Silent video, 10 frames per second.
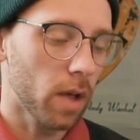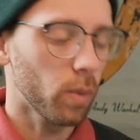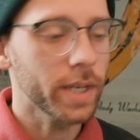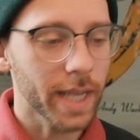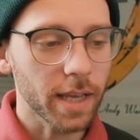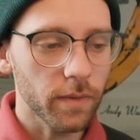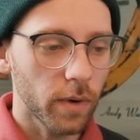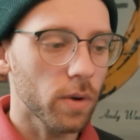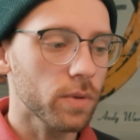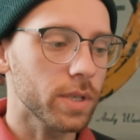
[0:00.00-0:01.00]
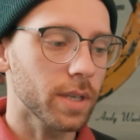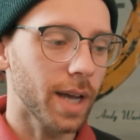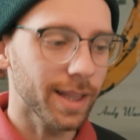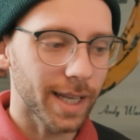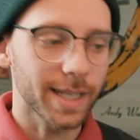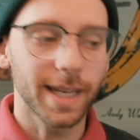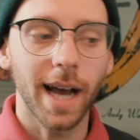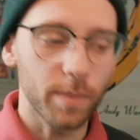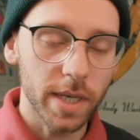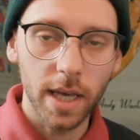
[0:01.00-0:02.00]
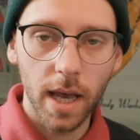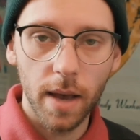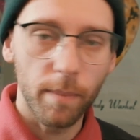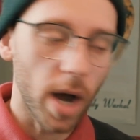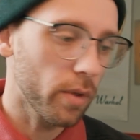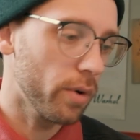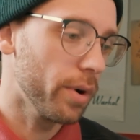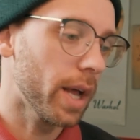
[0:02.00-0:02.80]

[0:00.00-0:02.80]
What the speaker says: When taking photos, I like to not be bothered.